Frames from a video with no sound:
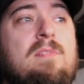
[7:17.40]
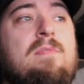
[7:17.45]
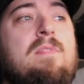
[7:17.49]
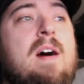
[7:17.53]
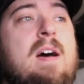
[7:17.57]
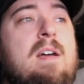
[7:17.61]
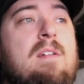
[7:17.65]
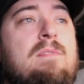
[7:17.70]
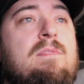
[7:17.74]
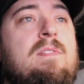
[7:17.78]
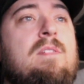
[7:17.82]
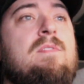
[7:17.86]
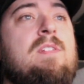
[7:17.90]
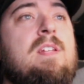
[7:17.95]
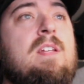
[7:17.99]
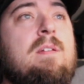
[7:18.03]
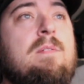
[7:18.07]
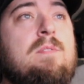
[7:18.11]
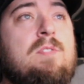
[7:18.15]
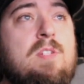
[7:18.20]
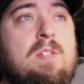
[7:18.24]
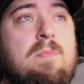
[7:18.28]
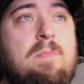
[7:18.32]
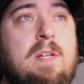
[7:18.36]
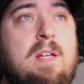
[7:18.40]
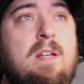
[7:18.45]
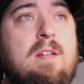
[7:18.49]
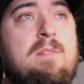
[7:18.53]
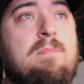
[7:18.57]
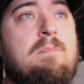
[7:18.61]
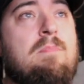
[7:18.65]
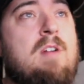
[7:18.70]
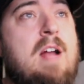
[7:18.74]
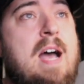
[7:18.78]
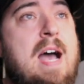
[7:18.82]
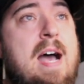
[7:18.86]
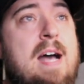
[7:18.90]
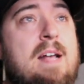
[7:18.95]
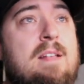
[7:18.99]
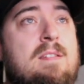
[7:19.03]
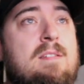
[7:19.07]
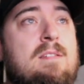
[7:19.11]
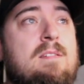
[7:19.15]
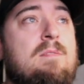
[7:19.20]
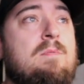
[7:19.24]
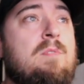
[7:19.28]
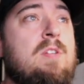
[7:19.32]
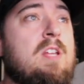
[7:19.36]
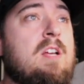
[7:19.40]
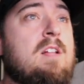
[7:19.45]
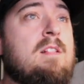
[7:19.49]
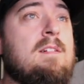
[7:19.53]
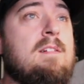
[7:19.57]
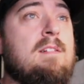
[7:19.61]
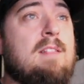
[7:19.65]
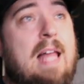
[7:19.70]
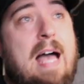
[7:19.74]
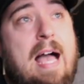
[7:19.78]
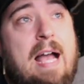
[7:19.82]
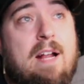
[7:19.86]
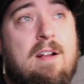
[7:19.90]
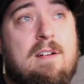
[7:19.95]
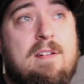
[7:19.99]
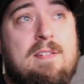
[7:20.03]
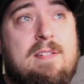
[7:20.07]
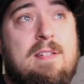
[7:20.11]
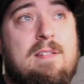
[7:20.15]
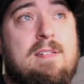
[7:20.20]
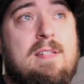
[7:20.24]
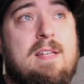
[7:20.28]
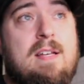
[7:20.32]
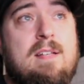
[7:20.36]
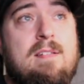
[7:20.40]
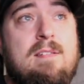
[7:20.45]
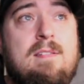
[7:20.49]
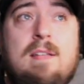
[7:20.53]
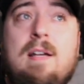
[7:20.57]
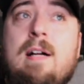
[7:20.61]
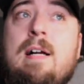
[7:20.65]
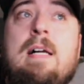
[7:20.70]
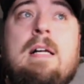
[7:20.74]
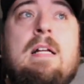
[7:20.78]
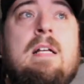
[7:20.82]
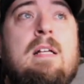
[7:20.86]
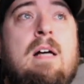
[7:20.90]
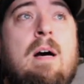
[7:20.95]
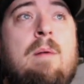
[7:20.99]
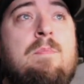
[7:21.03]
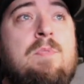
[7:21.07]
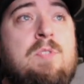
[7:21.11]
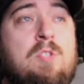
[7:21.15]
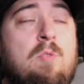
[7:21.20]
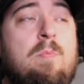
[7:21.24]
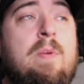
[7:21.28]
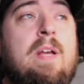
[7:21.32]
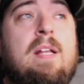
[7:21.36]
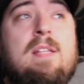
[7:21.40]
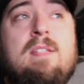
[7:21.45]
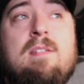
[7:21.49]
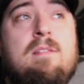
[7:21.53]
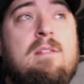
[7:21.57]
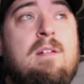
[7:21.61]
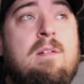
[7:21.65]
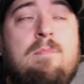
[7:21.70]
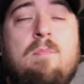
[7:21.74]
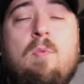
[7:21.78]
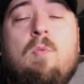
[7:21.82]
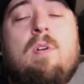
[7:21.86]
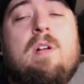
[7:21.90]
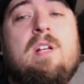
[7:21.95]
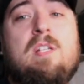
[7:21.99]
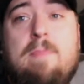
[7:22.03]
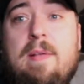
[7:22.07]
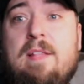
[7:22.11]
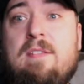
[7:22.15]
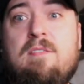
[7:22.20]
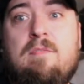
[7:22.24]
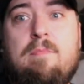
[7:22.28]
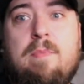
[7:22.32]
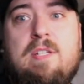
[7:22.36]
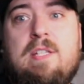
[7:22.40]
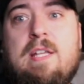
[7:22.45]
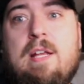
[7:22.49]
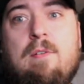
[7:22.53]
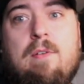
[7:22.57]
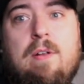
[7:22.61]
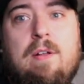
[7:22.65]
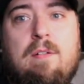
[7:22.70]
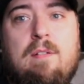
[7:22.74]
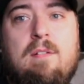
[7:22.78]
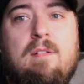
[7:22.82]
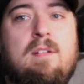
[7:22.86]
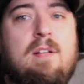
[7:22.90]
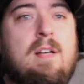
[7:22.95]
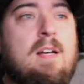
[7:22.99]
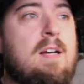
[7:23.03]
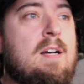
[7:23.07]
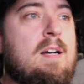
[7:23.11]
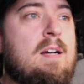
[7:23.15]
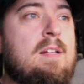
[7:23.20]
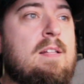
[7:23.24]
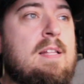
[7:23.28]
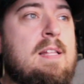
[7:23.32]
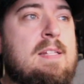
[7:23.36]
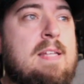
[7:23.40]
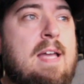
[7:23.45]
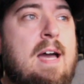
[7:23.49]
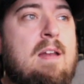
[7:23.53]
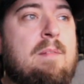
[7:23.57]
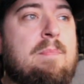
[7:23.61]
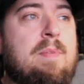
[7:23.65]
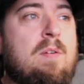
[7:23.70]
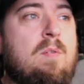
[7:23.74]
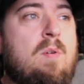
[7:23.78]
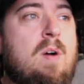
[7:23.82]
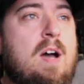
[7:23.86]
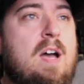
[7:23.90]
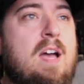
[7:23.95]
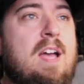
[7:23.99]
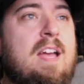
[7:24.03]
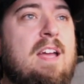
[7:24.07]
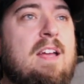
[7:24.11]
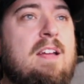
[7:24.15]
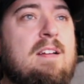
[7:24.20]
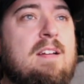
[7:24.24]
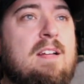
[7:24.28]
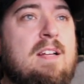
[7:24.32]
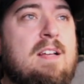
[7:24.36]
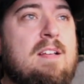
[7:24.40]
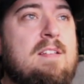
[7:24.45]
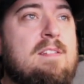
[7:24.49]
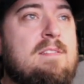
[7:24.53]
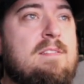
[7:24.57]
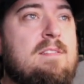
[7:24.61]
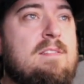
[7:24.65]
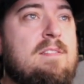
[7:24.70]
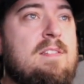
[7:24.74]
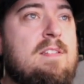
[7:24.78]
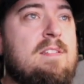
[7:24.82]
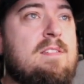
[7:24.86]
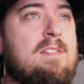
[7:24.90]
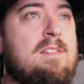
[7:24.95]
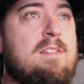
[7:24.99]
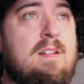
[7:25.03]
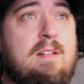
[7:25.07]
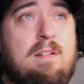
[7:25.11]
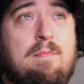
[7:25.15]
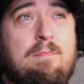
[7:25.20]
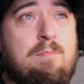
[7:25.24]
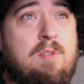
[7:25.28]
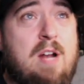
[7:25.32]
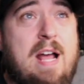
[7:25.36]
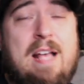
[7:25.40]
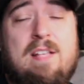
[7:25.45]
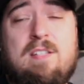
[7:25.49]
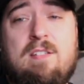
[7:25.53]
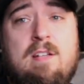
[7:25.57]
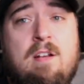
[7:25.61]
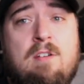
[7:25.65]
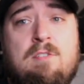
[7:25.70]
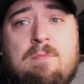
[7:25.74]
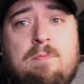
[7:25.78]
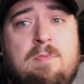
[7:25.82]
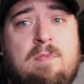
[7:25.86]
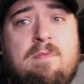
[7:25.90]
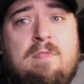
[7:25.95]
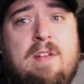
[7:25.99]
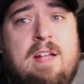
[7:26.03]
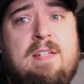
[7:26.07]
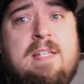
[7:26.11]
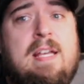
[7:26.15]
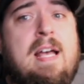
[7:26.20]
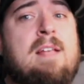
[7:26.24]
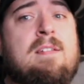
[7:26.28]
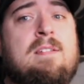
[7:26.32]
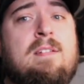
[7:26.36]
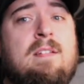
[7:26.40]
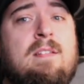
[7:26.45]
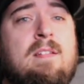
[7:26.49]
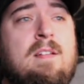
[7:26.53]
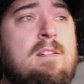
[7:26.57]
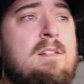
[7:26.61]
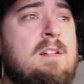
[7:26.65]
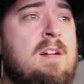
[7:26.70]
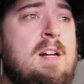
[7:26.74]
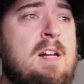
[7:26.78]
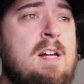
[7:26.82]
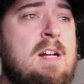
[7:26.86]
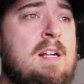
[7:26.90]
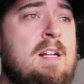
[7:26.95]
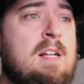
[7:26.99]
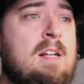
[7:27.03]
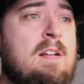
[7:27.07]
one's $550, just because brass with a clear lacquer, as it says. I'm assuming it's a more expensive material. That's got to be why, because these brass snare drums are fantastic. They're